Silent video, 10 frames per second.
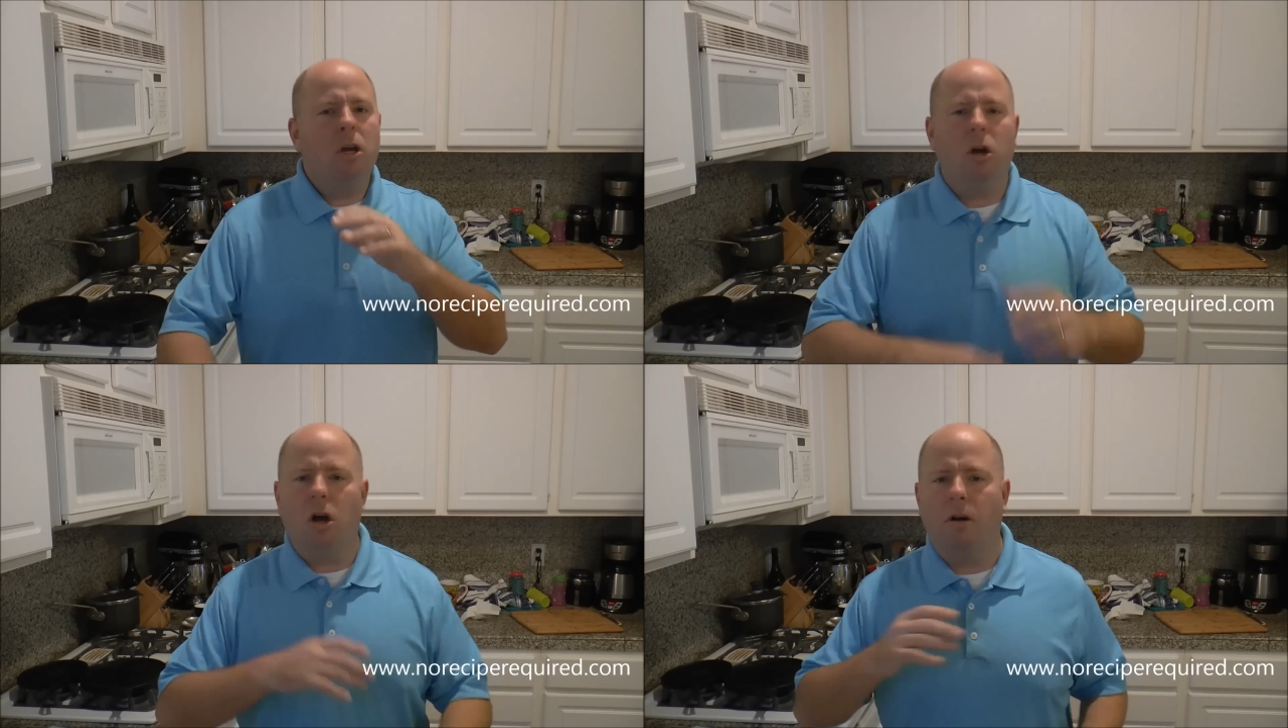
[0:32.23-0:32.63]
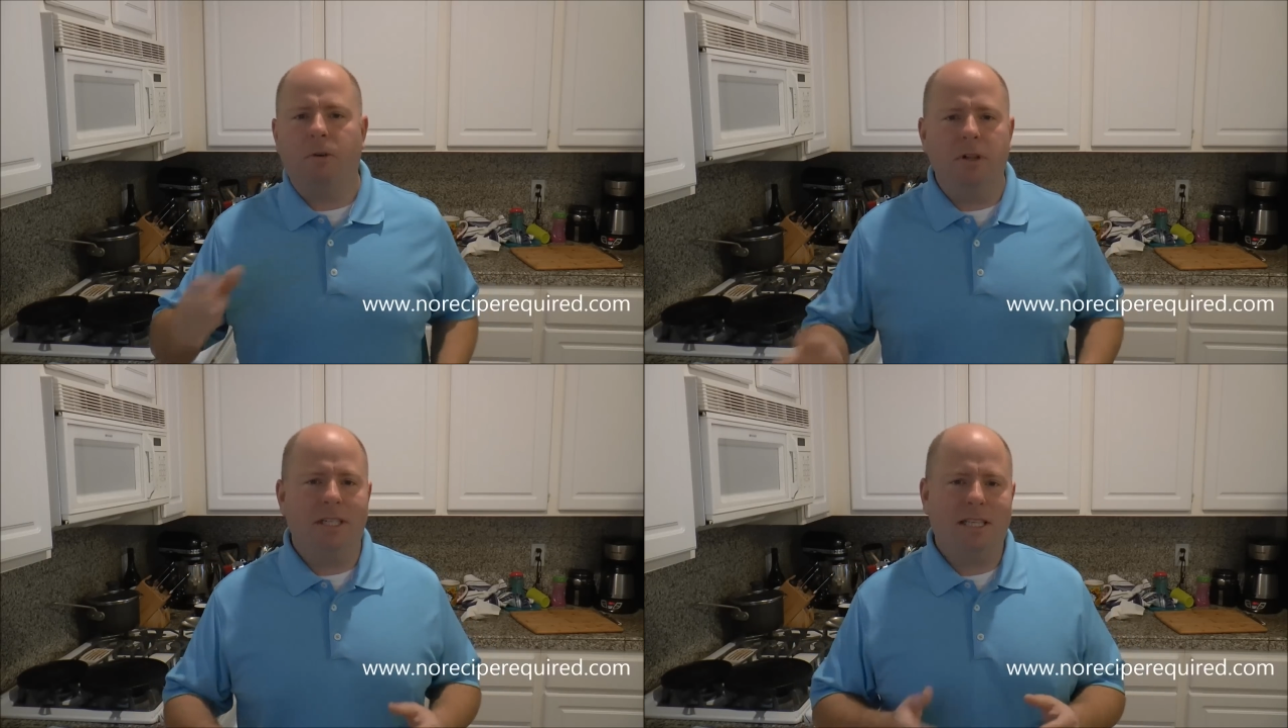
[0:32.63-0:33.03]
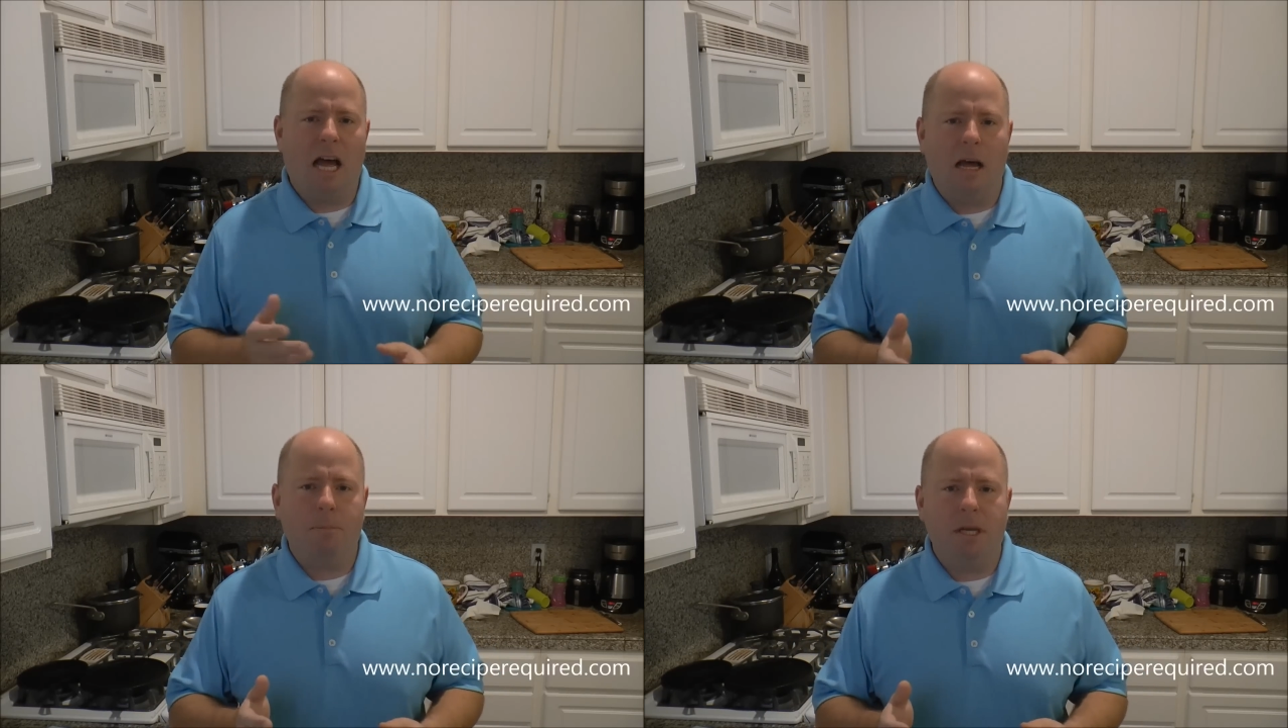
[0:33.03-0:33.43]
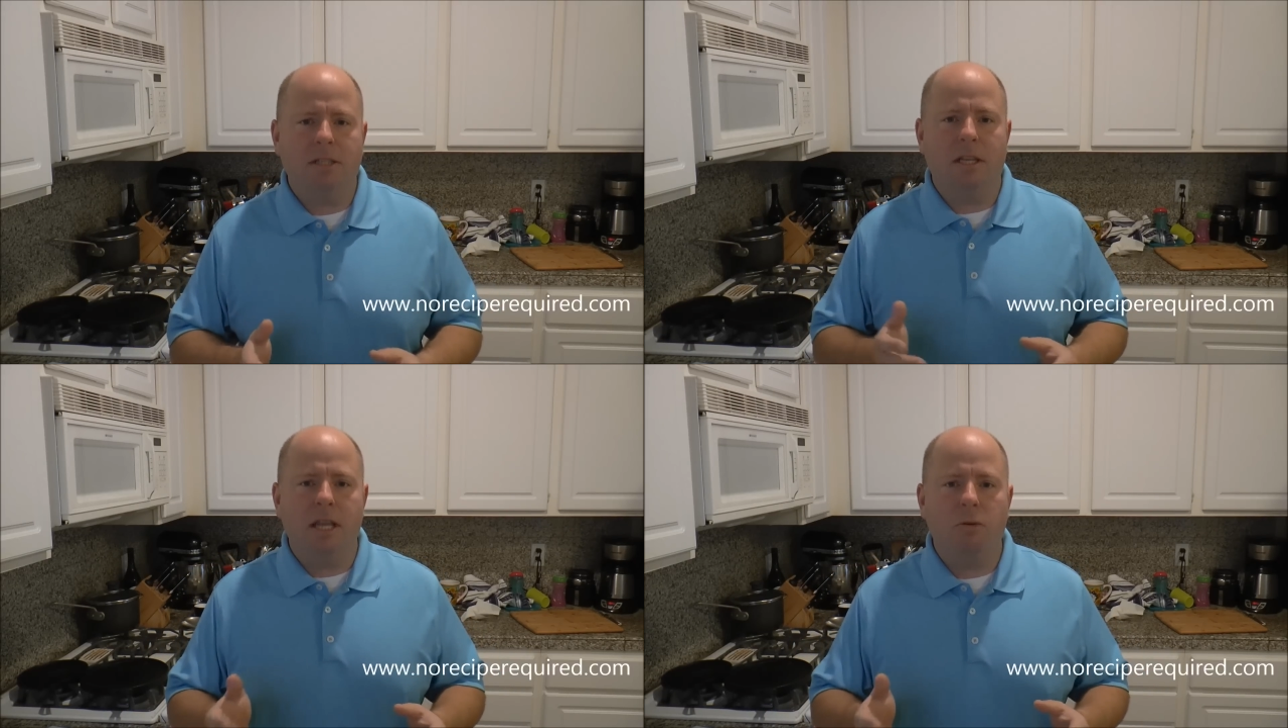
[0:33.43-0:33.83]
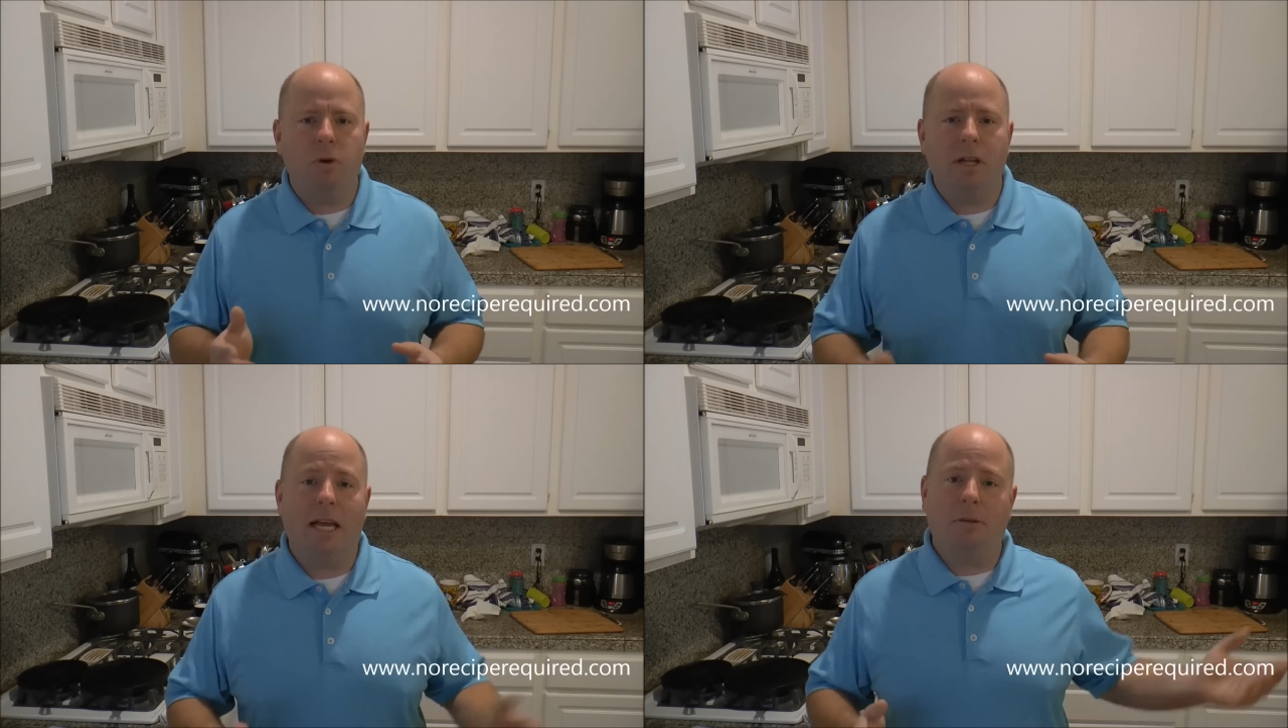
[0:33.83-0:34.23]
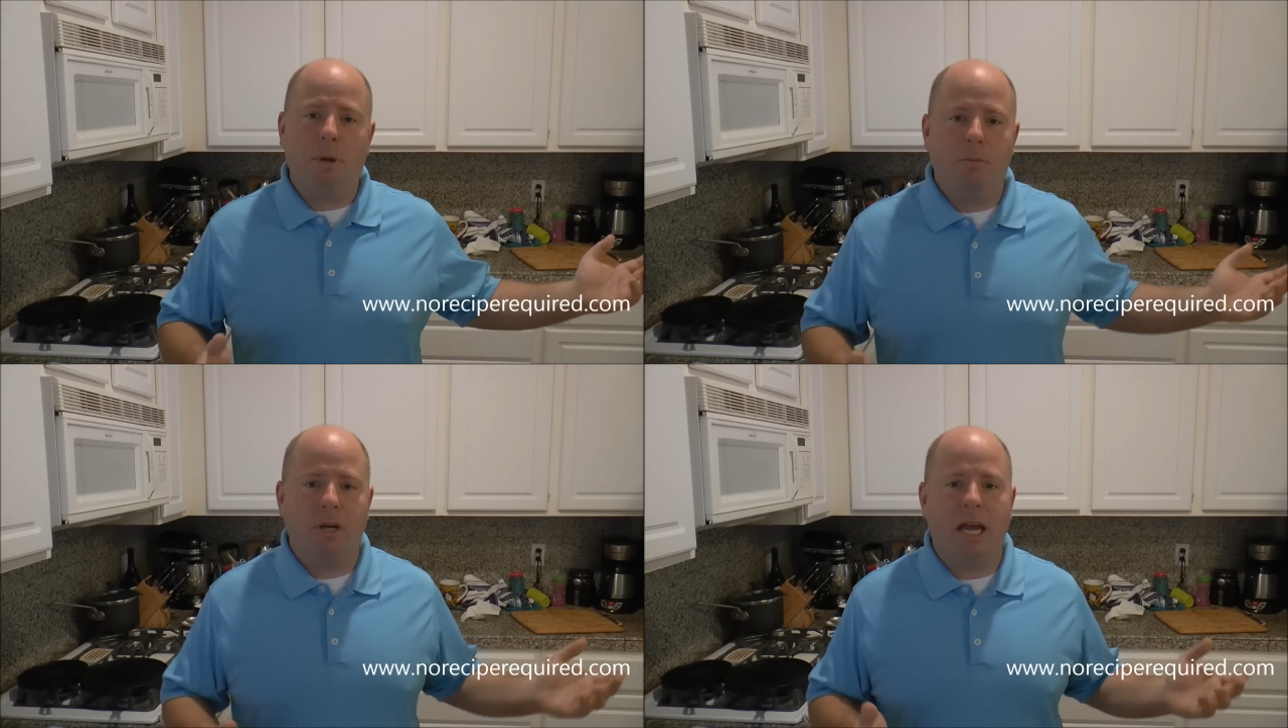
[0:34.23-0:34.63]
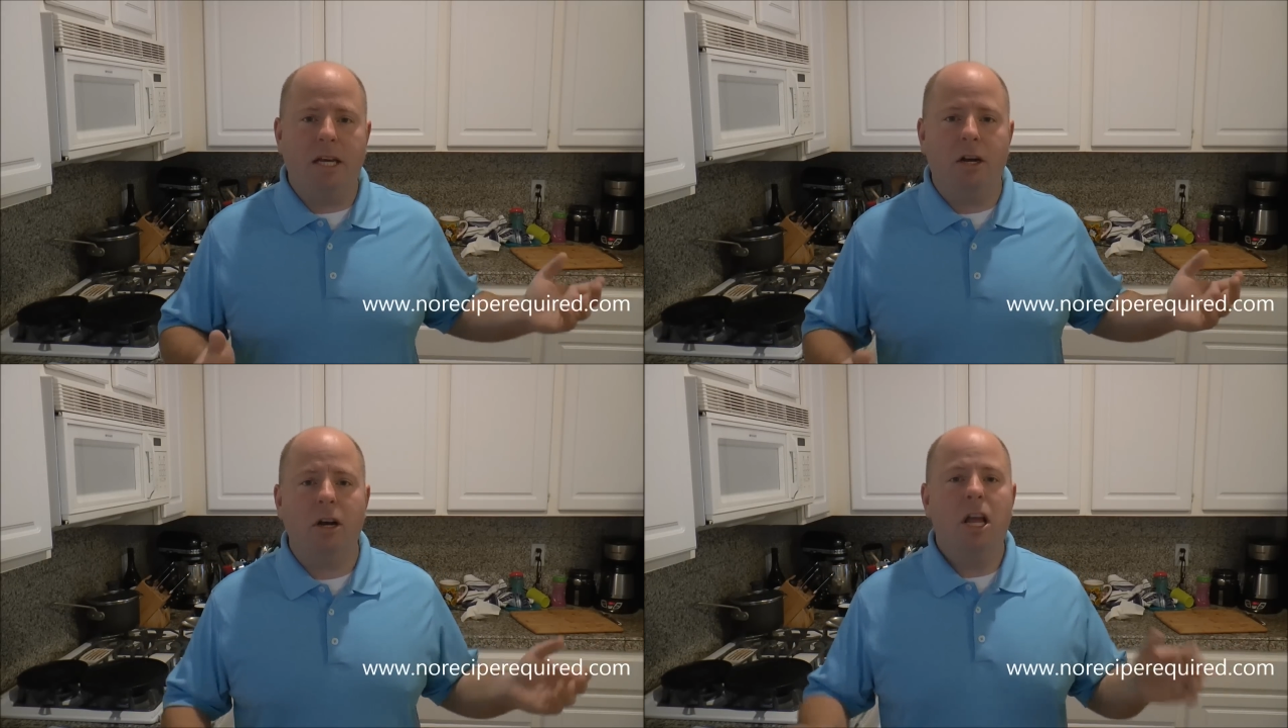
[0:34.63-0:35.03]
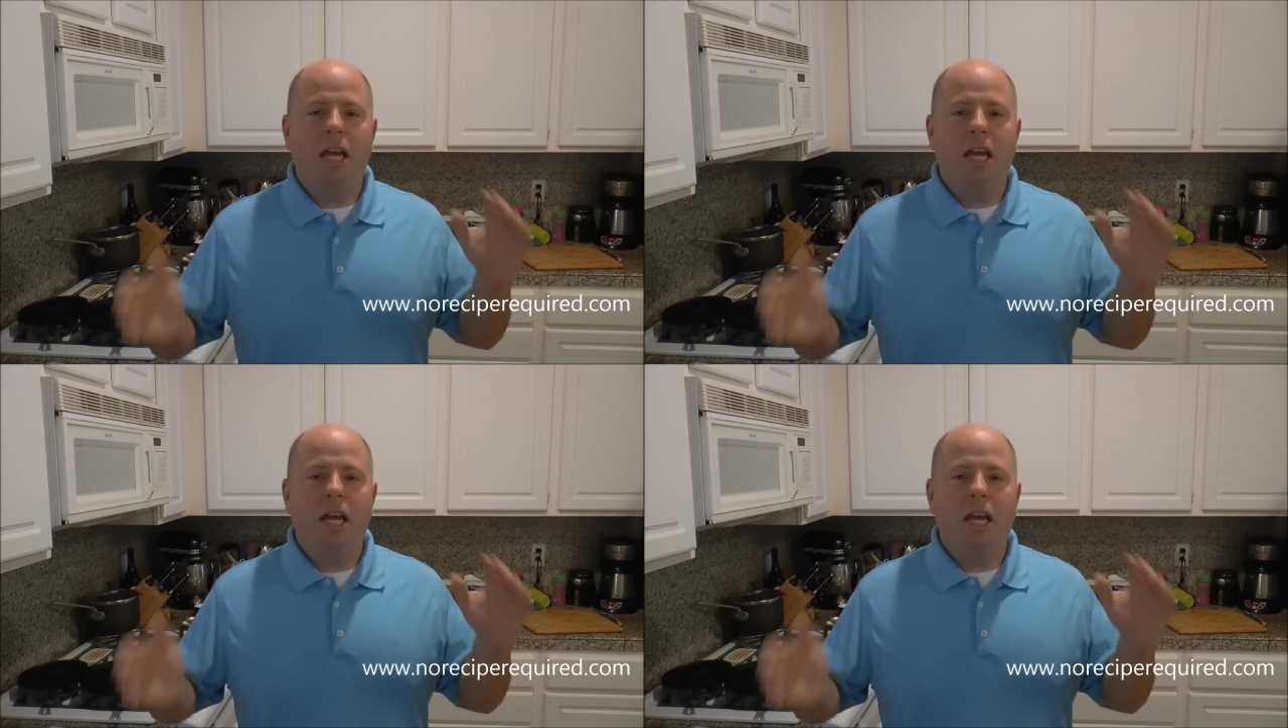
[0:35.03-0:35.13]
Cook off all these toppings, and then really, as people get here,